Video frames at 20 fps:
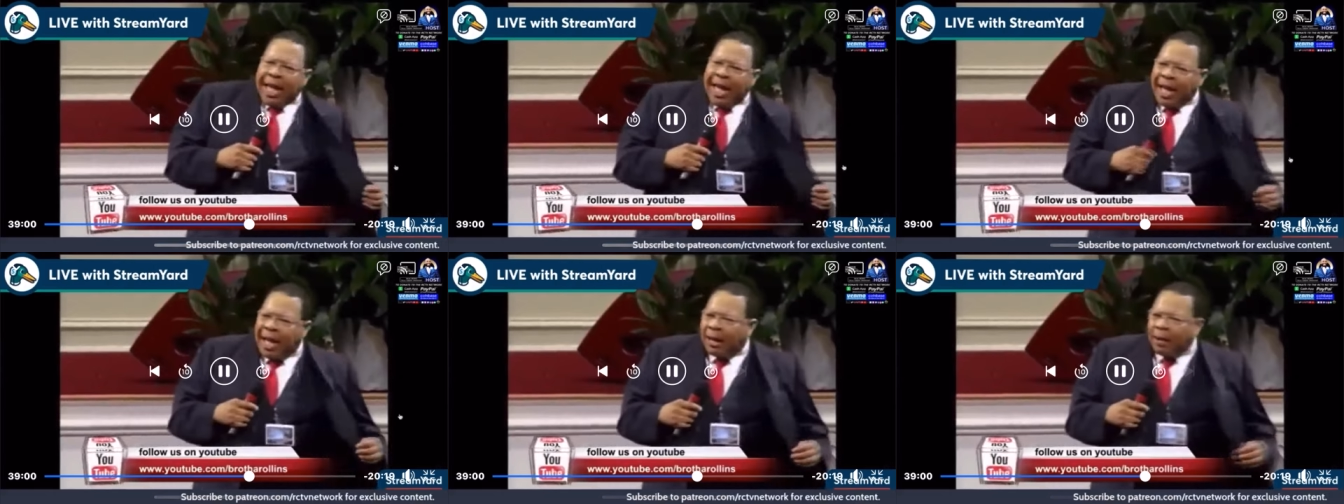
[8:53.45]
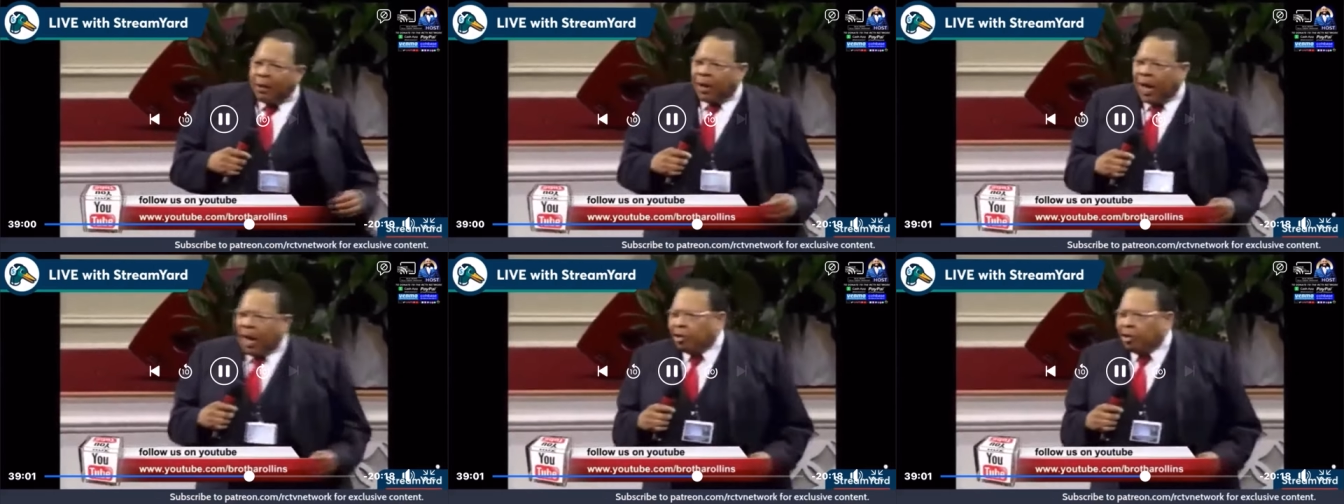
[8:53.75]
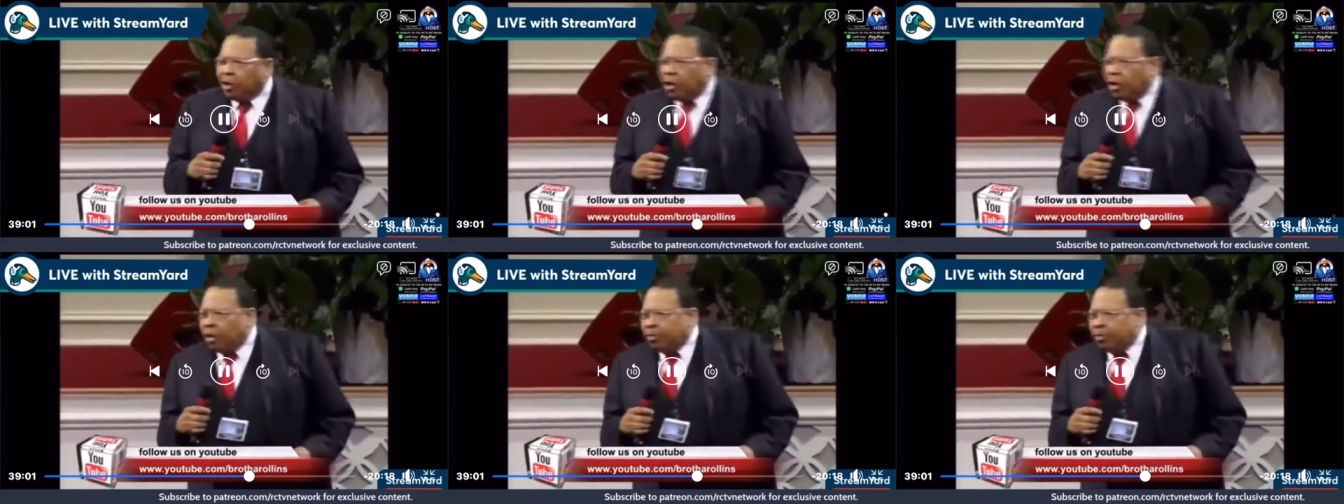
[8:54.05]
He died
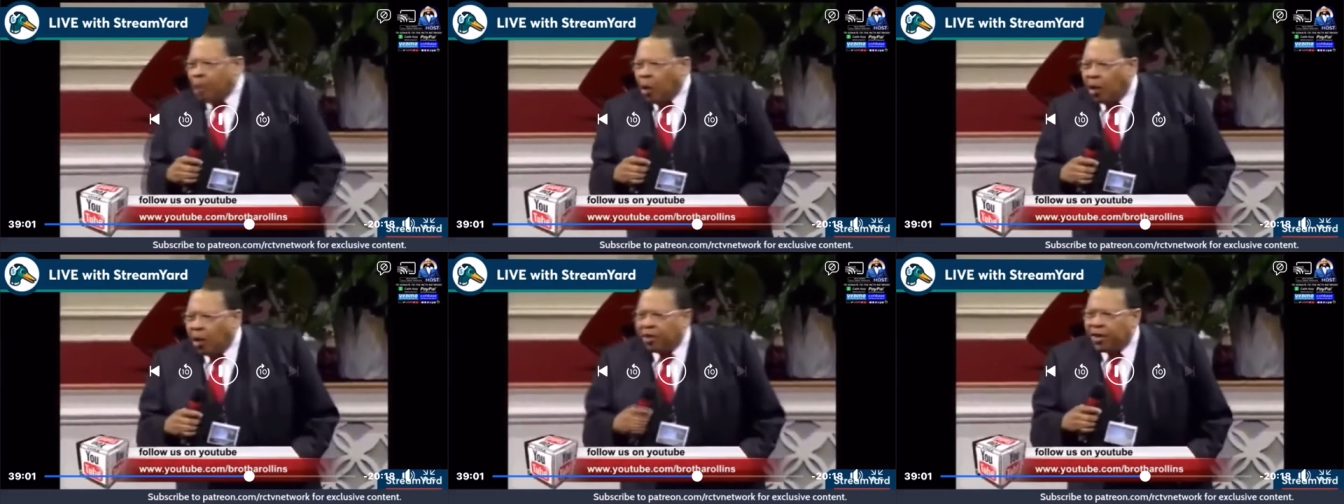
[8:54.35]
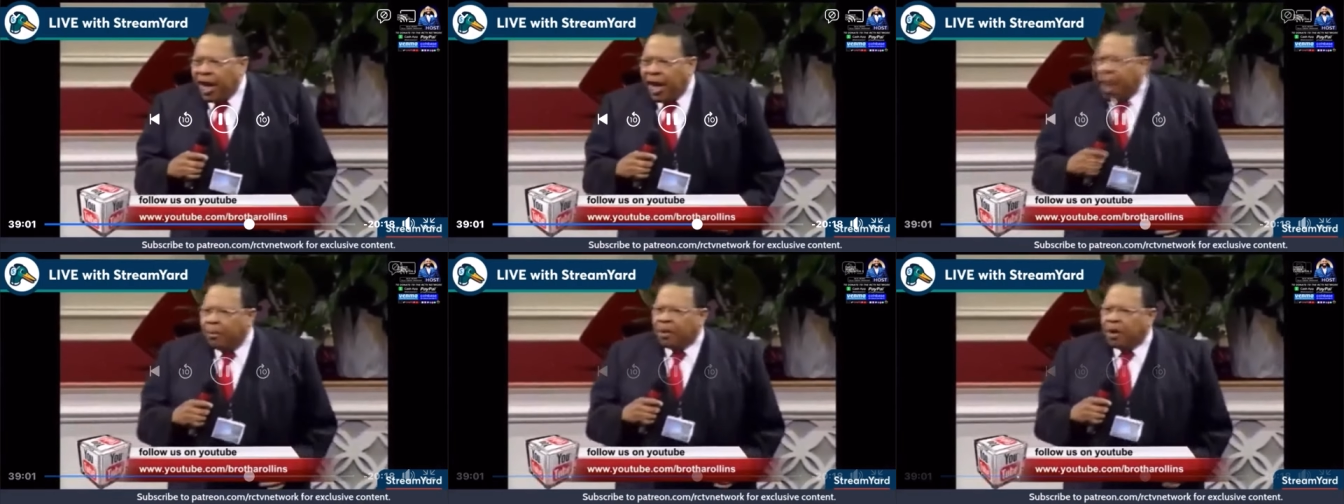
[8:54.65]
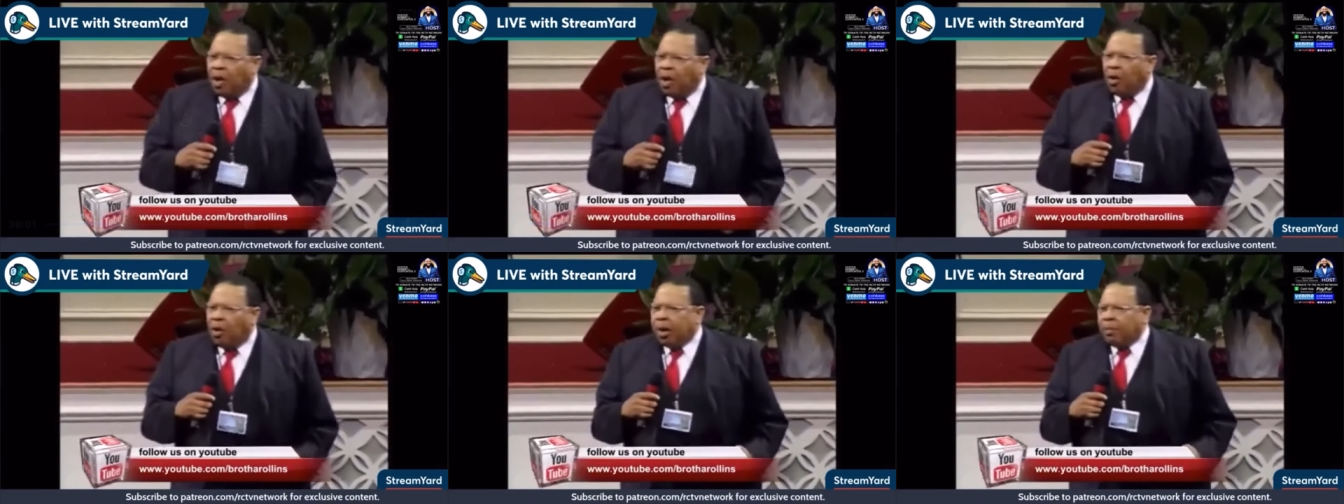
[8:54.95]
when I was a little boy. His
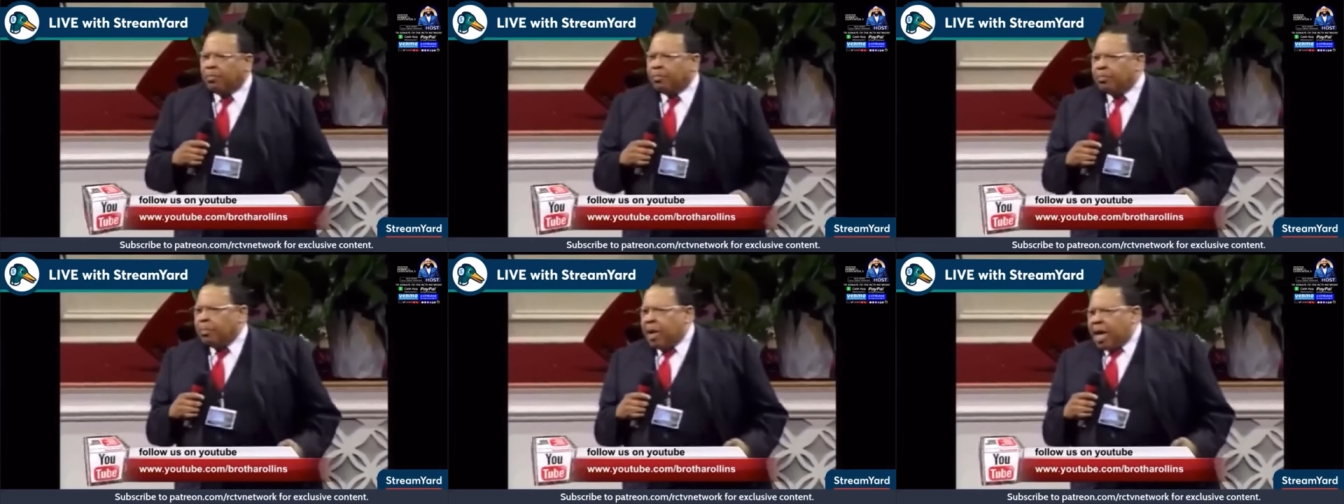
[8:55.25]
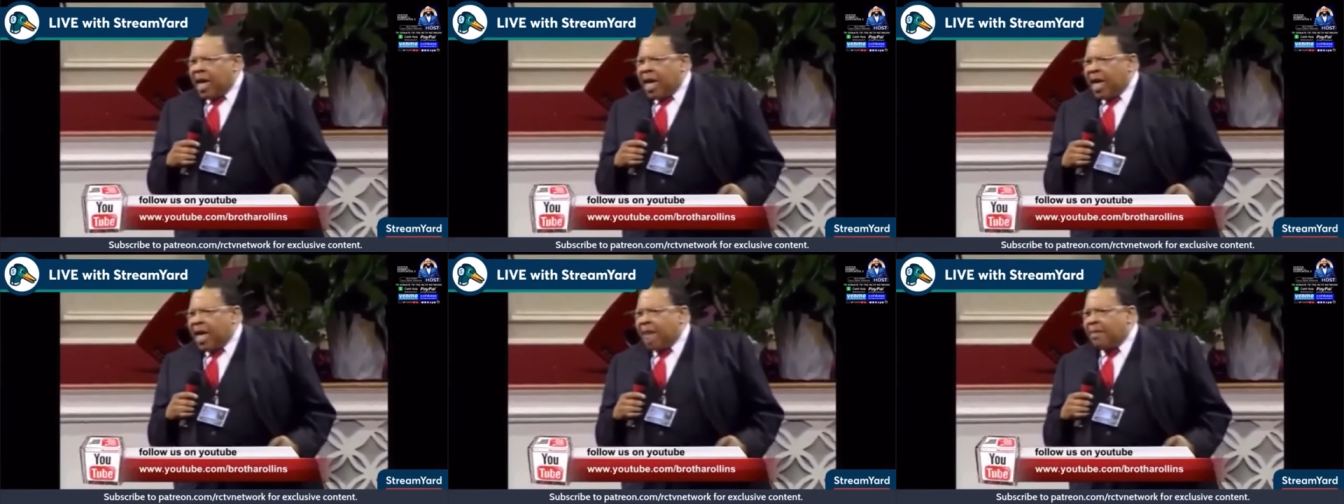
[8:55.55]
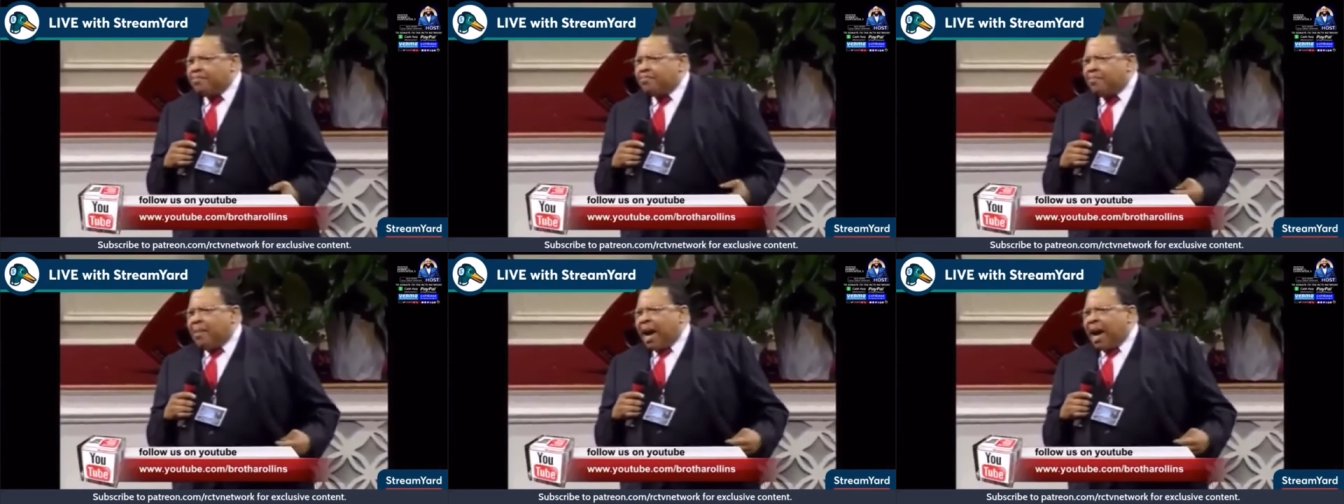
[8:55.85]
name called him Babe